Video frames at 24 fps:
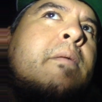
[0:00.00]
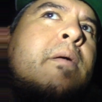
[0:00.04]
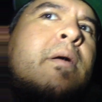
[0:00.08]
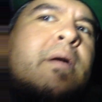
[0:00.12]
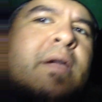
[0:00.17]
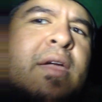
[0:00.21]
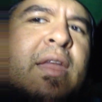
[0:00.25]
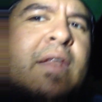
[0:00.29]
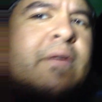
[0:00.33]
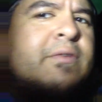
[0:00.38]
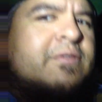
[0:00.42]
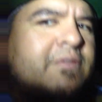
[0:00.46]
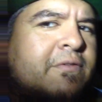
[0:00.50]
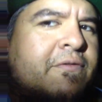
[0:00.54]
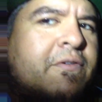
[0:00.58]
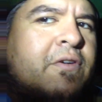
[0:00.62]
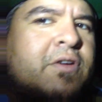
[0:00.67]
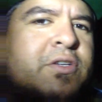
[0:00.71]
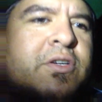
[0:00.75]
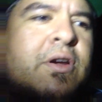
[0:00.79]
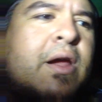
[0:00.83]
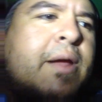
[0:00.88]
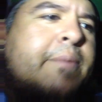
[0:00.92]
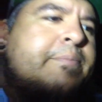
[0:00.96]
Again, I was in
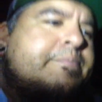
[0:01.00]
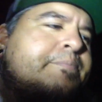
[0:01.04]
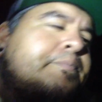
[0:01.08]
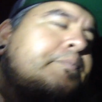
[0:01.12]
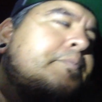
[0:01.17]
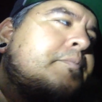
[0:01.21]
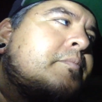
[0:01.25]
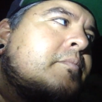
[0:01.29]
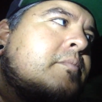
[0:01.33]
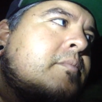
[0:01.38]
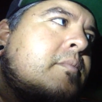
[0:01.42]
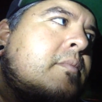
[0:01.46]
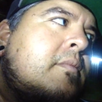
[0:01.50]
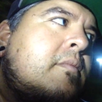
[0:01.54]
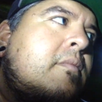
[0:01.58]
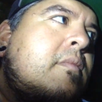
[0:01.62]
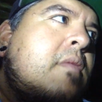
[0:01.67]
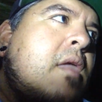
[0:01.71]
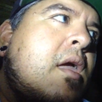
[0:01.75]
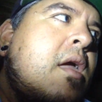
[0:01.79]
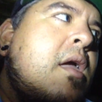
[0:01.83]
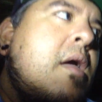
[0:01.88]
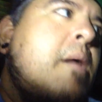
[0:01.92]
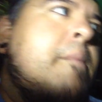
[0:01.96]
first grade.
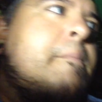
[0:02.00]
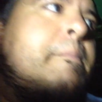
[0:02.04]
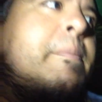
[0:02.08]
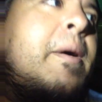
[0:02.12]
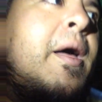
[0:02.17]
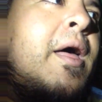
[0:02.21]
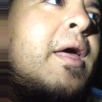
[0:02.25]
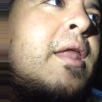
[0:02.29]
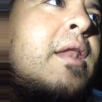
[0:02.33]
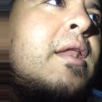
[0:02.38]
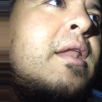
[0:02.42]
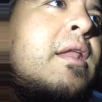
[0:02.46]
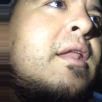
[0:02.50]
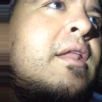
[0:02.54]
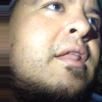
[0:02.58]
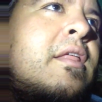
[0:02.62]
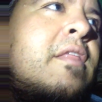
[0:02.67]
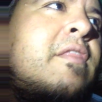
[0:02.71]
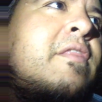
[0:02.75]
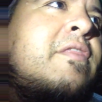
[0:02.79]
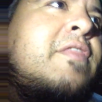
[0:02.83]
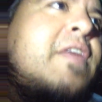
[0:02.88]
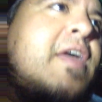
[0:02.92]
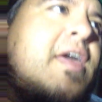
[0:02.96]
But
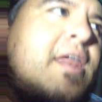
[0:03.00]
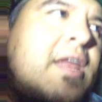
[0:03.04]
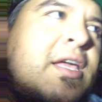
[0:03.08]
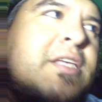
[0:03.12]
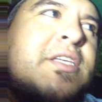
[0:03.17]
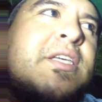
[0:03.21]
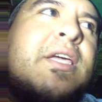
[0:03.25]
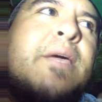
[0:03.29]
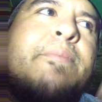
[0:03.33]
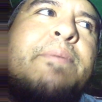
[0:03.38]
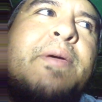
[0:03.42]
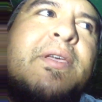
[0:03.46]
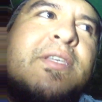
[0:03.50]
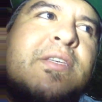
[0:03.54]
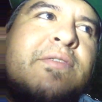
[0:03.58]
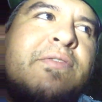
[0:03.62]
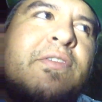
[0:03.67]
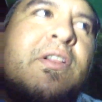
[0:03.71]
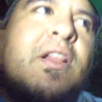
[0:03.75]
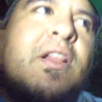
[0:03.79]
then I see a piece of